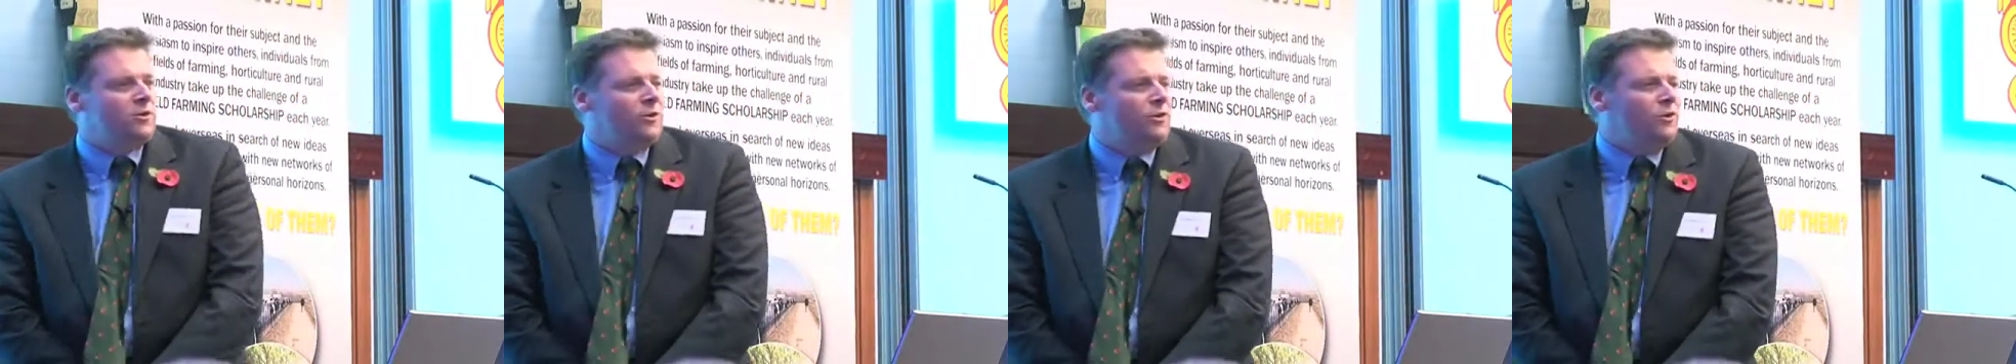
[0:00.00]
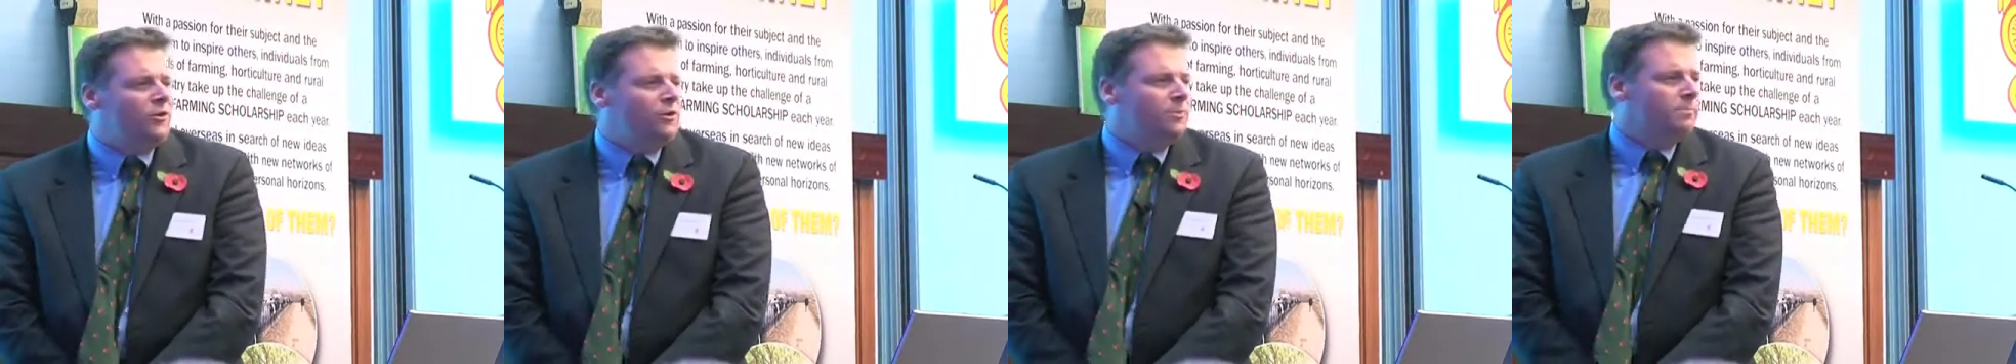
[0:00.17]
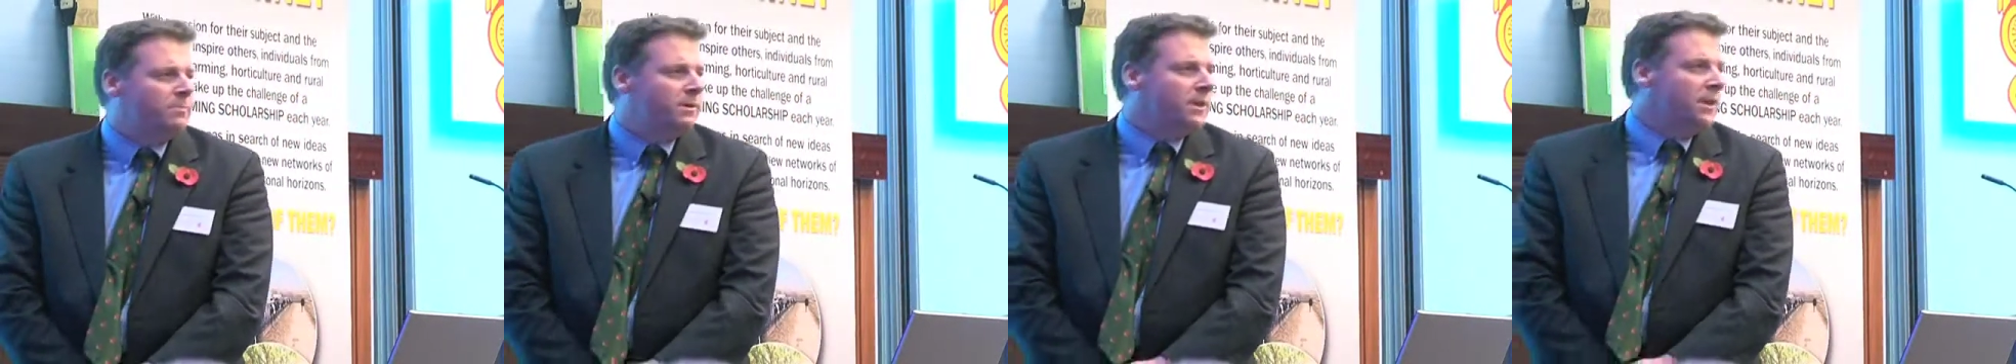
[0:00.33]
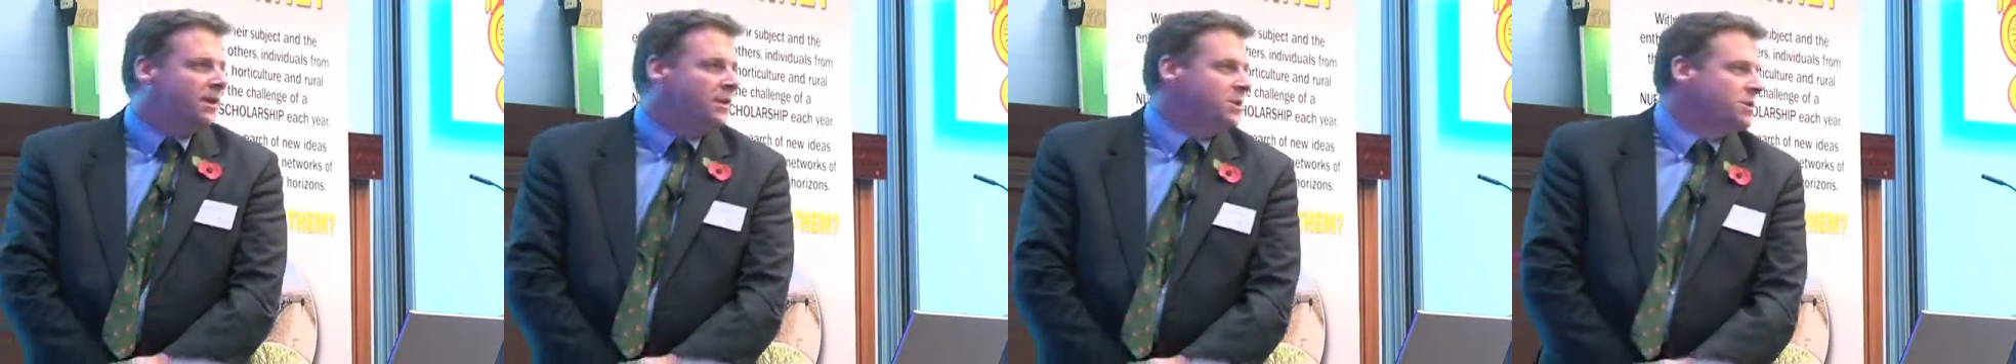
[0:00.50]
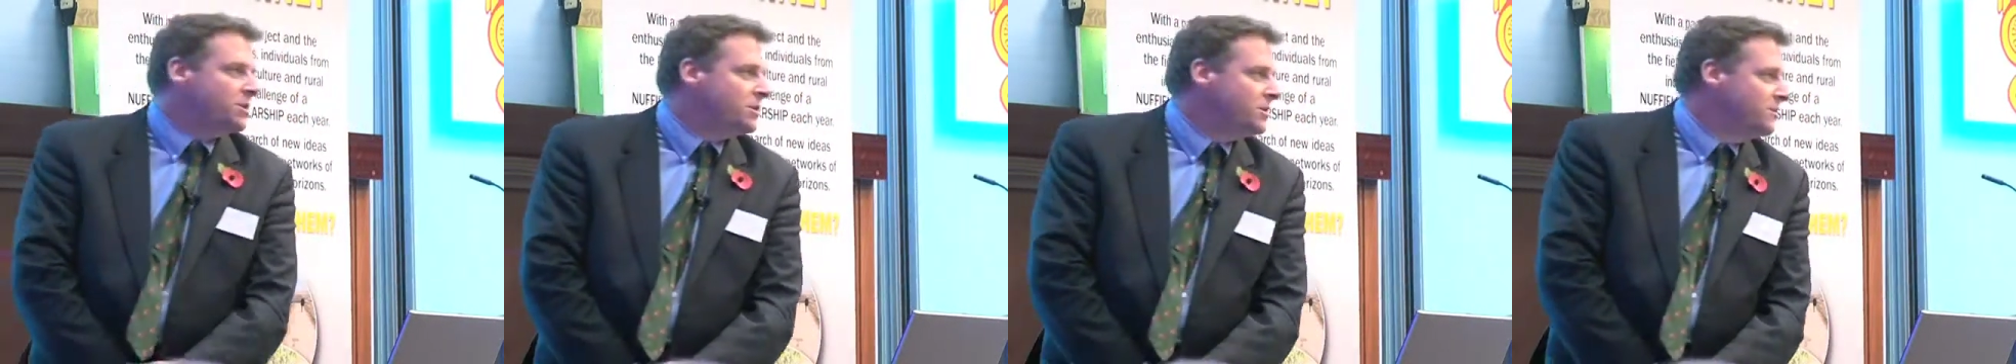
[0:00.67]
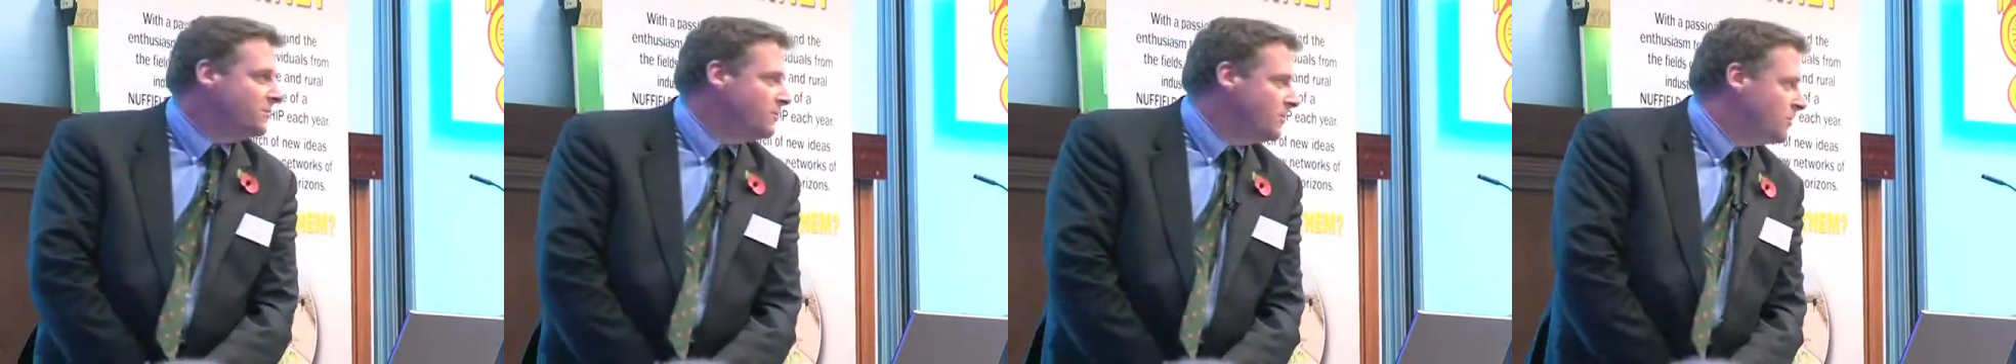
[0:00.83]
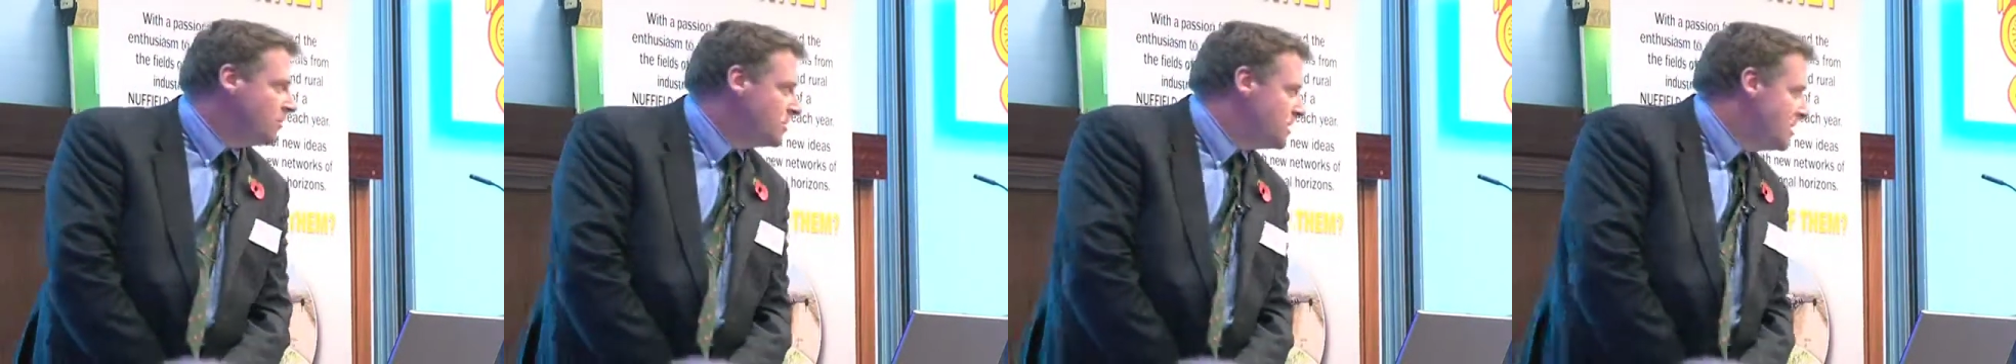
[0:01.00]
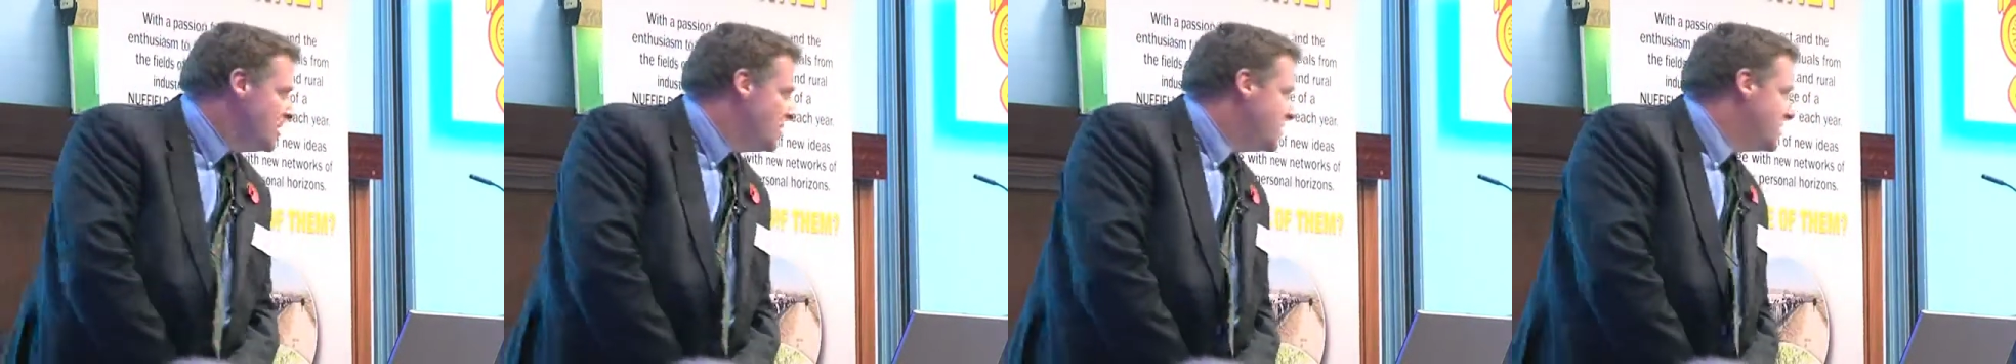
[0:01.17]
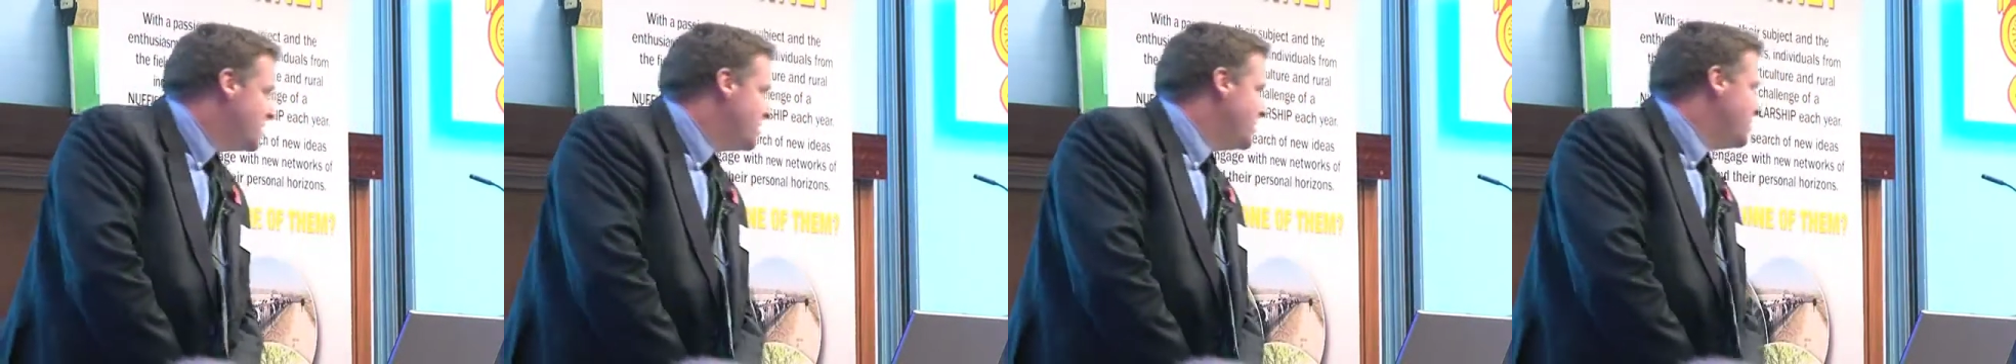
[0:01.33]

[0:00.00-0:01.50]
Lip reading: a whole page devoted